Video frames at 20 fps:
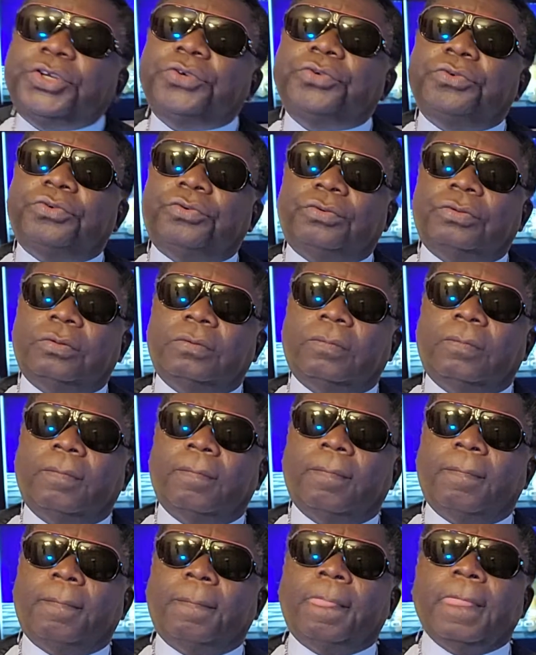you.
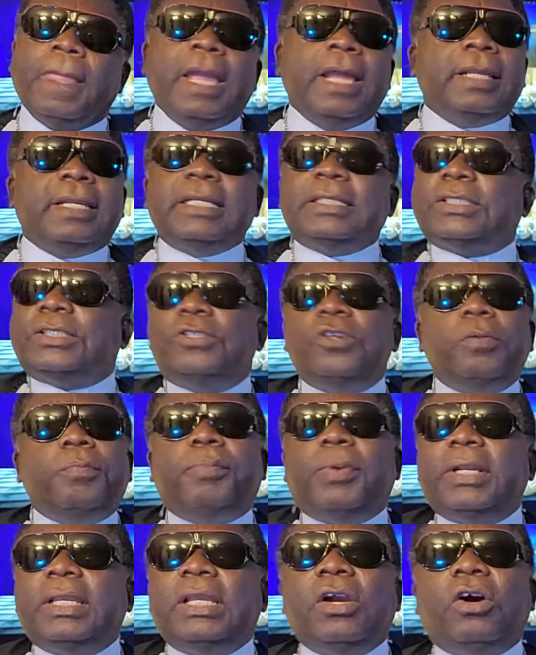There's
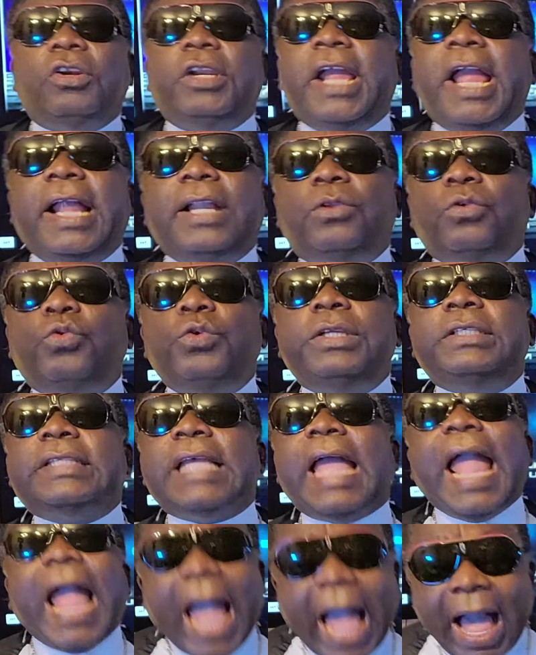nobody on earth who
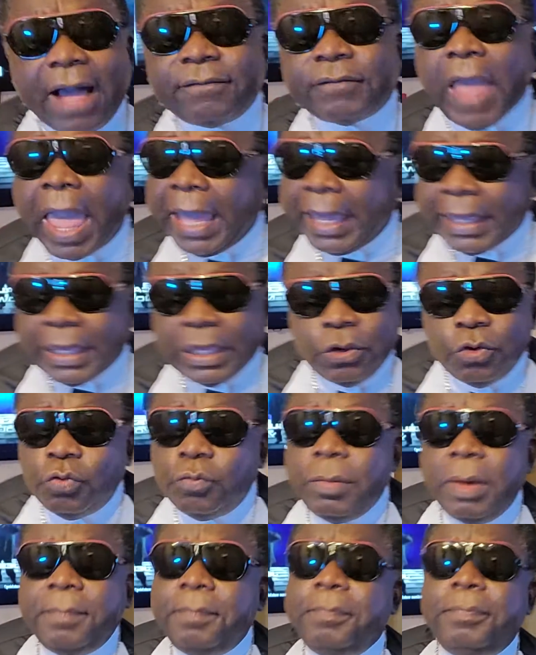is a half
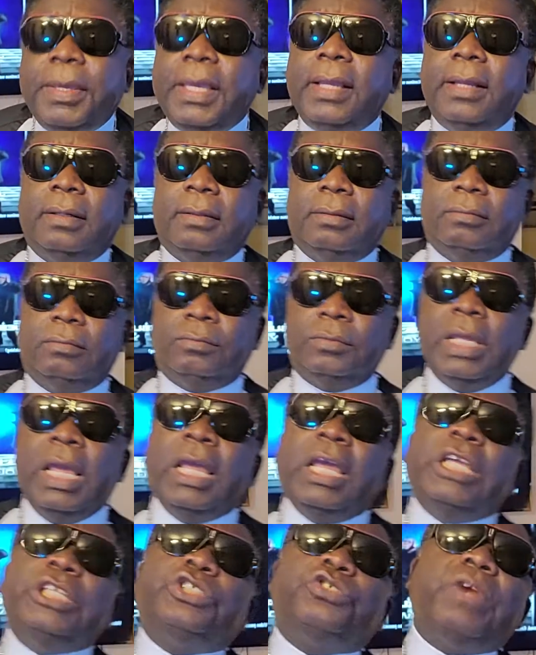human being.
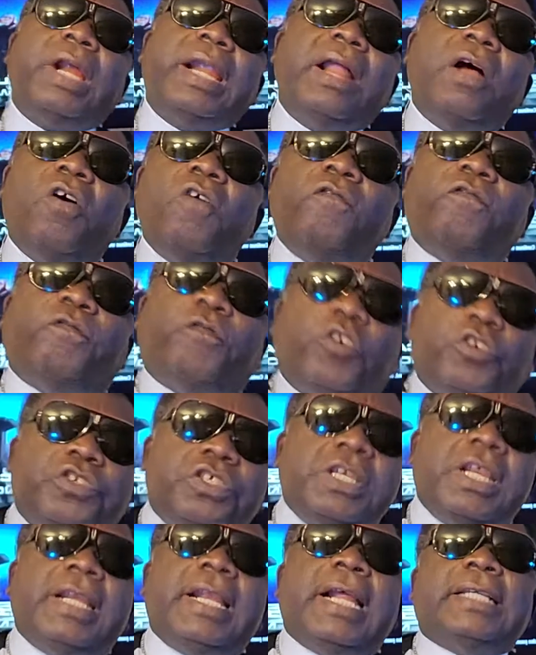It's rather
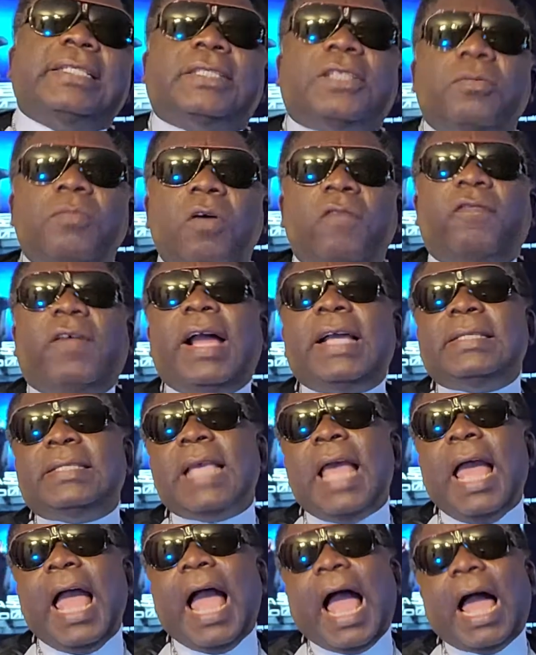unfortunate that some of us
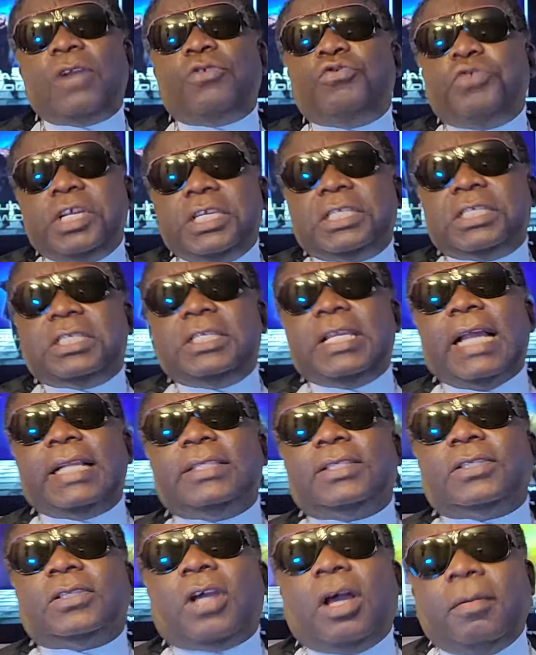are richer
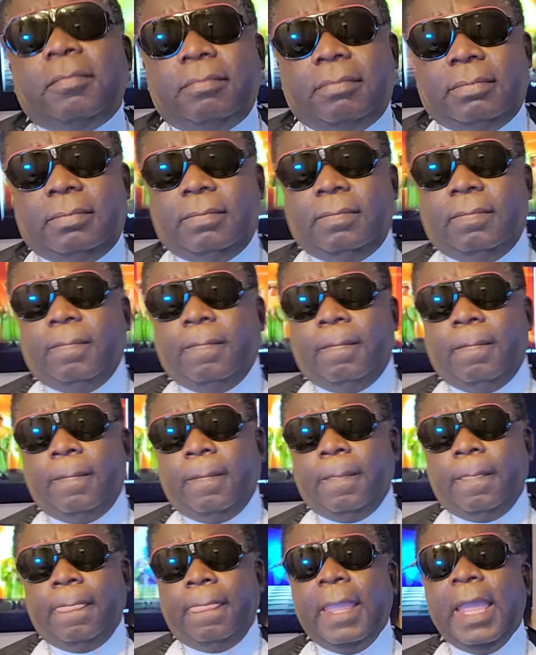than some.
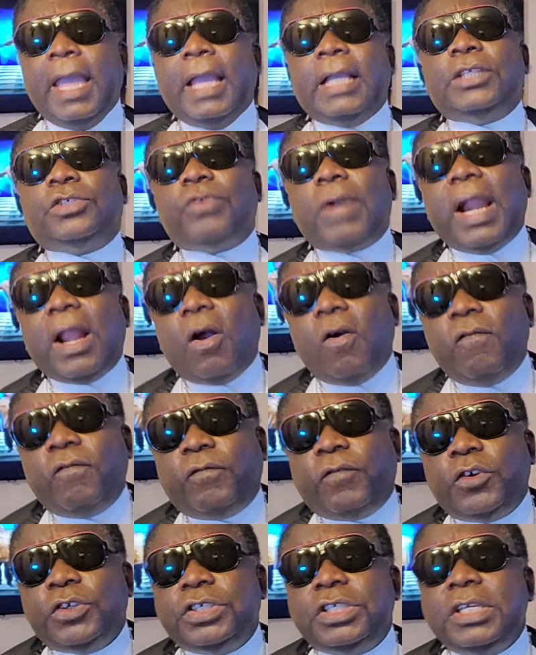It's rather
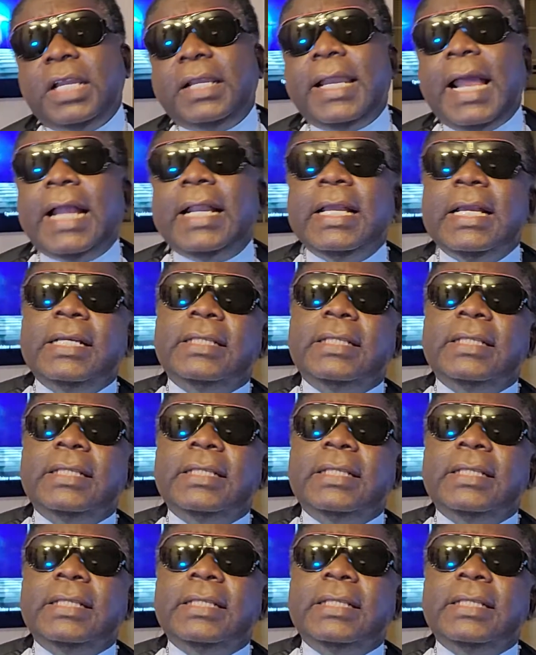unfortunate that